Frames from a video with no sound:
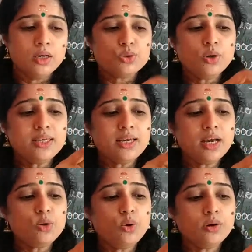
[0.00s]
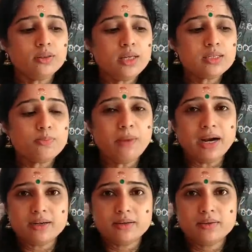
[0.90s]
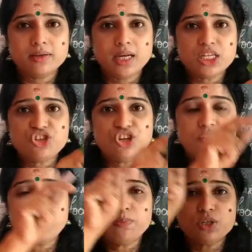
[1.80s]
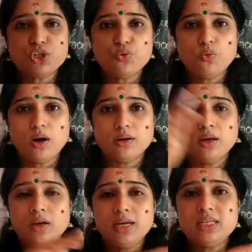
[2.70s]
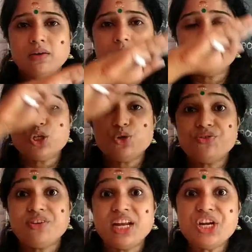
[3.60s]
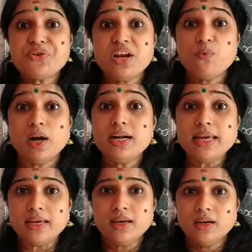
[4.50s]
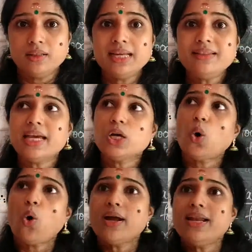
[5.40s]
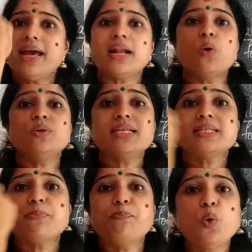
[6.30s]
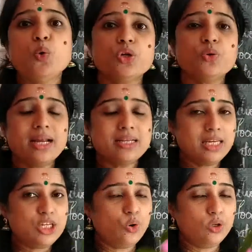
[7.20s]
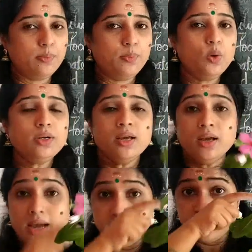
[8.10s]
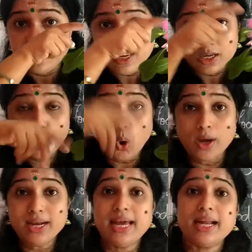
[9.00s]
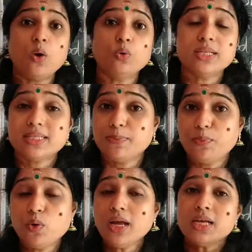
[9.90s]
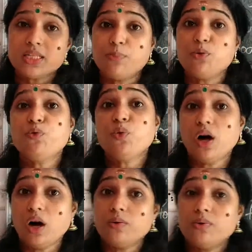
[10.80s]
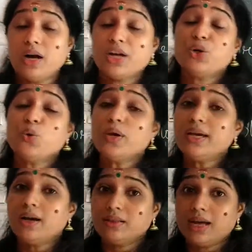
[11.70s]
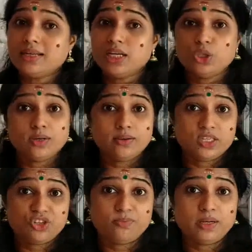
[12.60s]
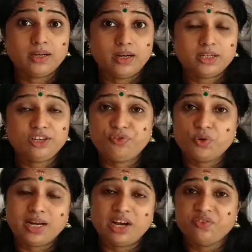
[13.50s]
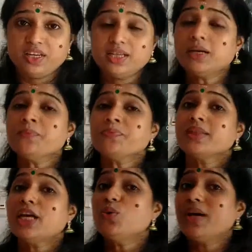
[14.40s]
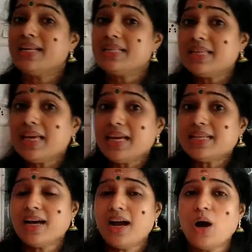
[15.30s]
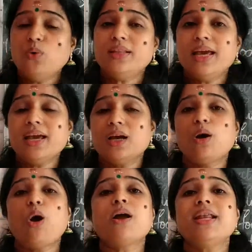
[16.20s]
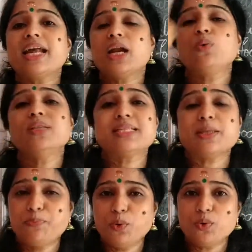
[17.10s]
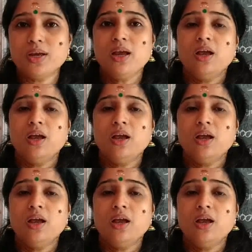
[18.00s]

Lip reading: So here this bud, it develops into what? It develops into tendril only. Then they coil around the support. You can see it on the board, and they coil around the support. Some of you are growing that in the vegetable garden if you're having it. Then you can see it how they coil around the support.